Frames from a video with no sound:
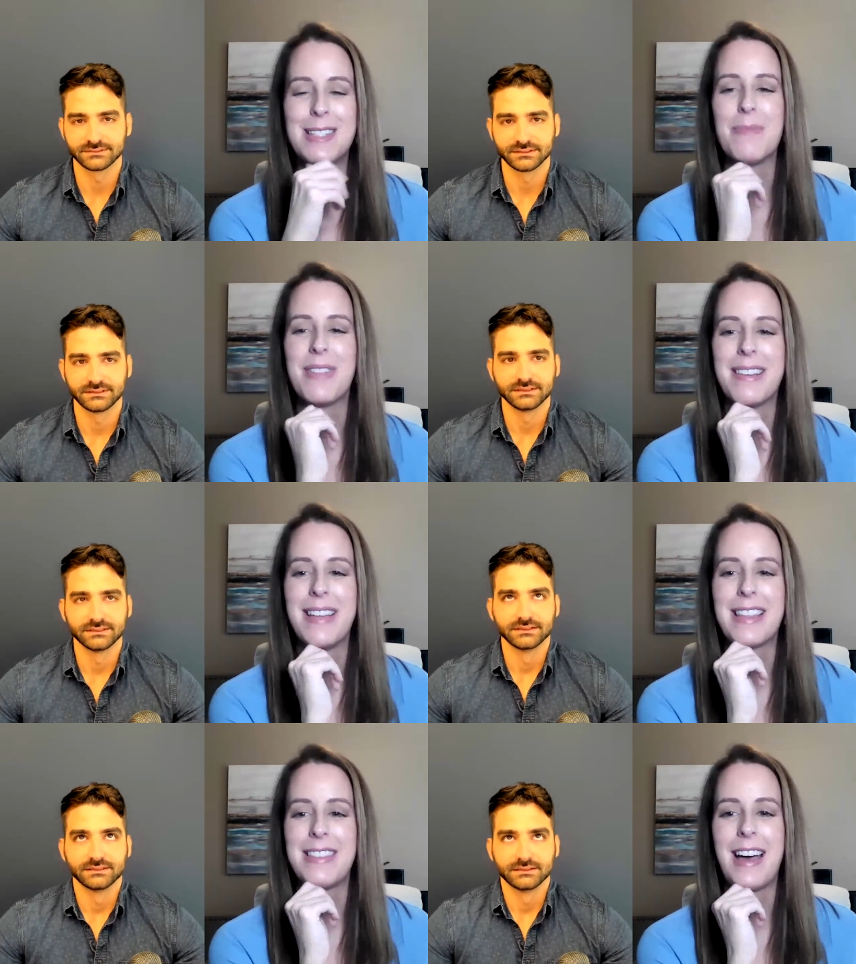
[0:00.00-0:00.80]
Speaker 1: something
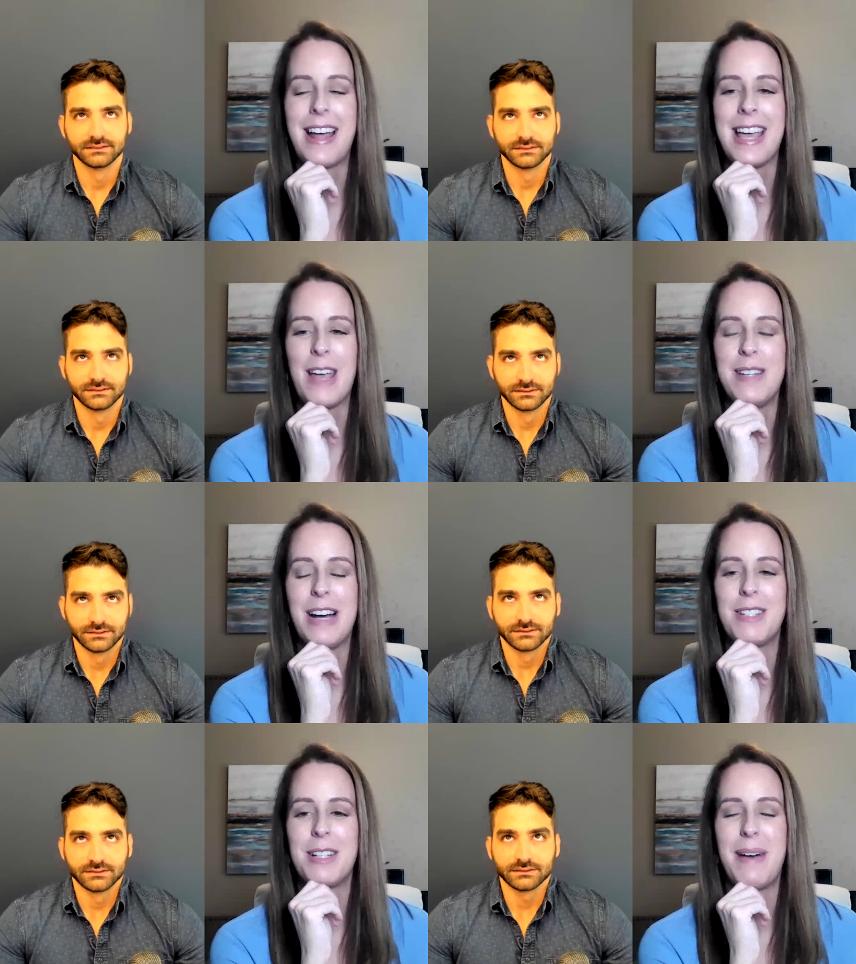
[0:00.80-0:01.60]
like that. I came
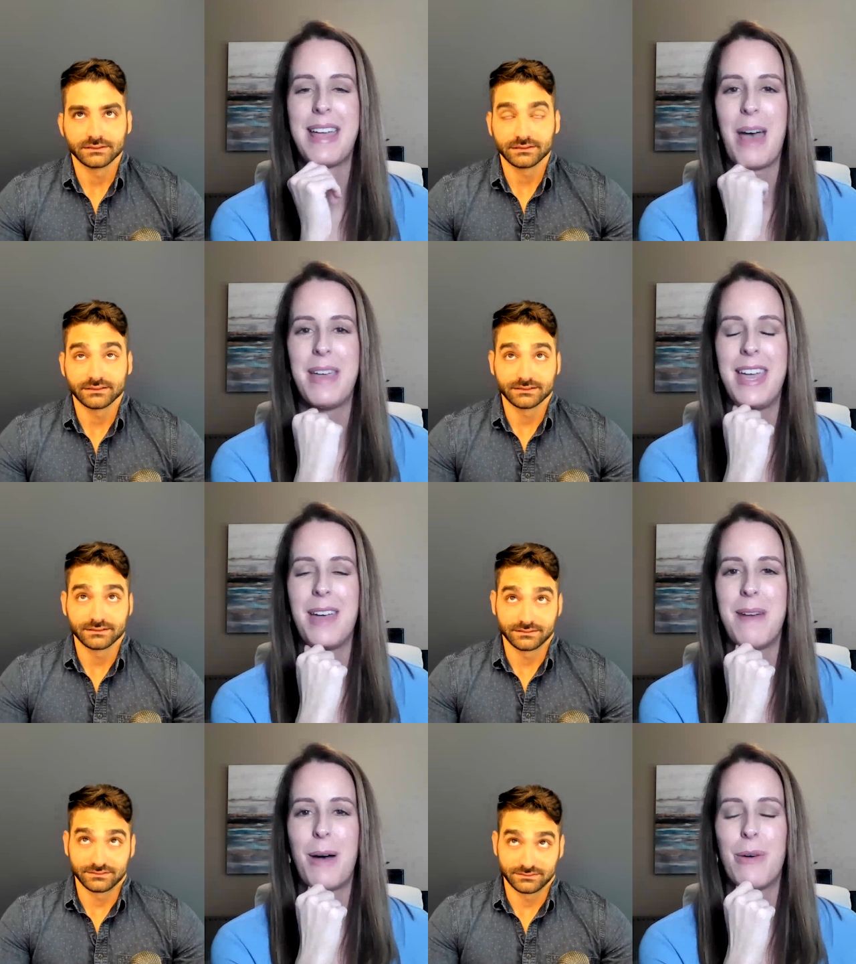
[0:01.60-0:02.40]
down to
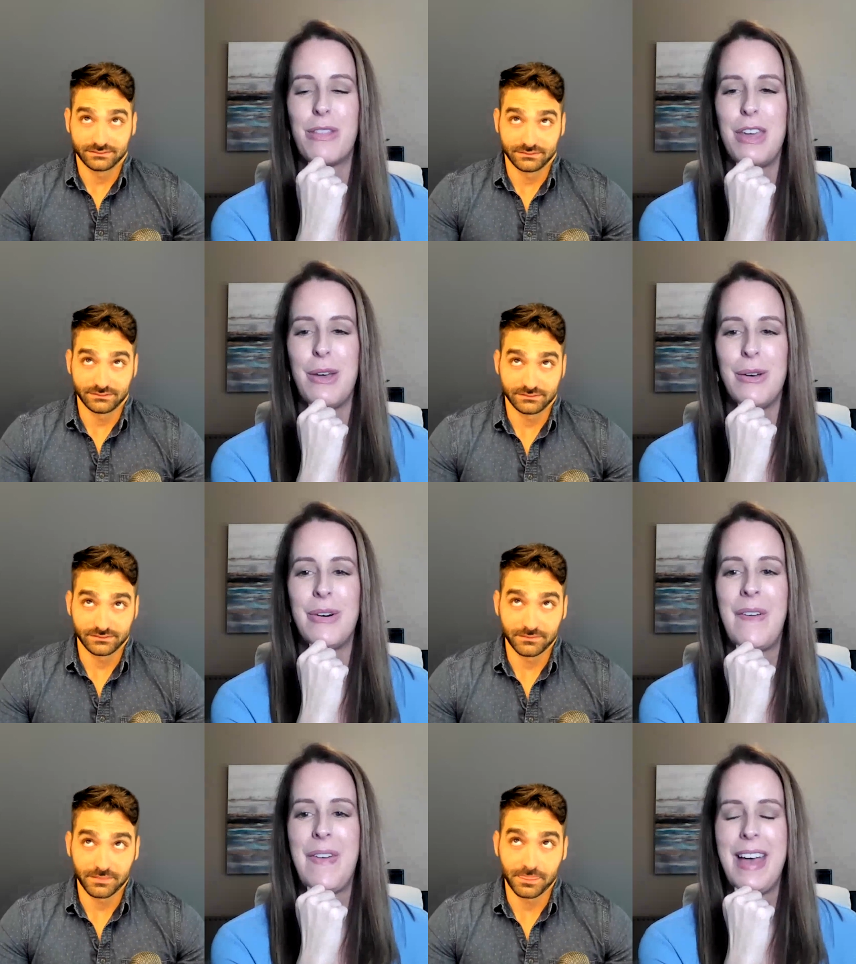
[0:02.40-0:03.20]
Miami and met with
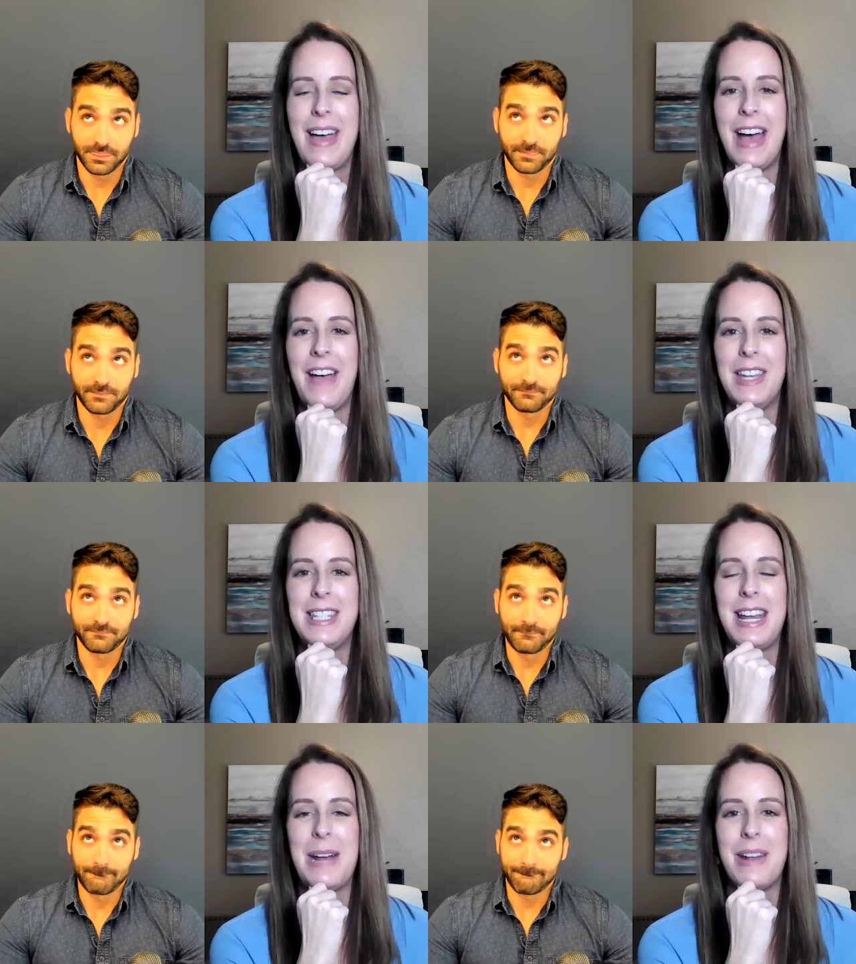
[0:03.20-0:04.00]
you and the
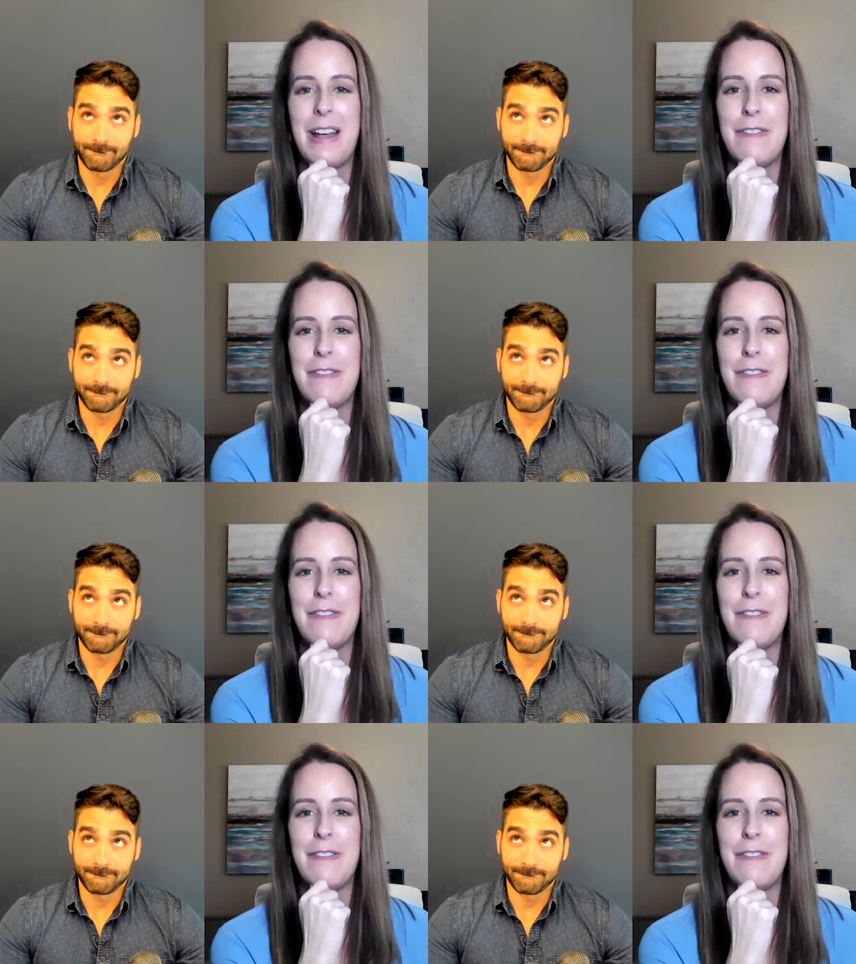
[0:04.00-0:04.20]
team.